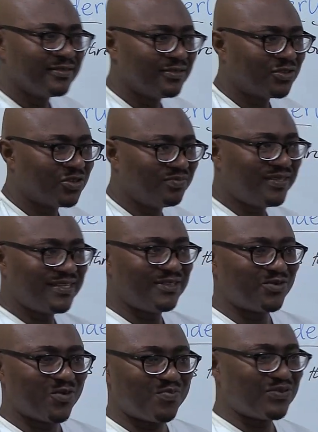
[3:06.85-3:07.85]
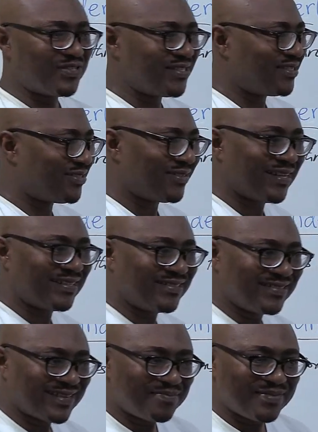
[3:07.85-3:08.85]
Something is opposing each other.
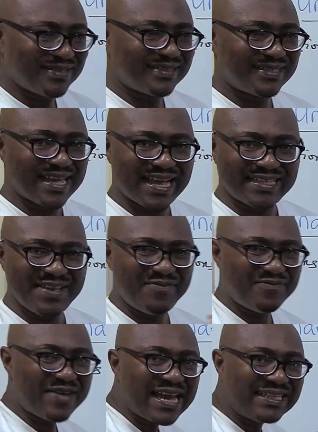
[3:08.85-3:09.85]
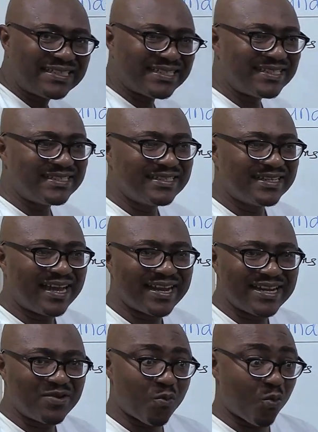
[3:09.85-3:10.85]
That means are they fighting? Are
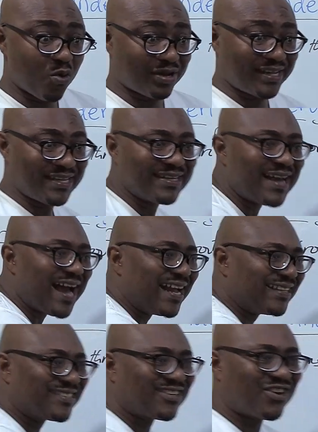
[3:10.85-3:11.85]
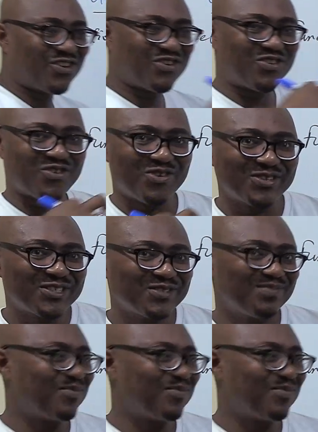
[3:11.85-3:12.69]
they working at cross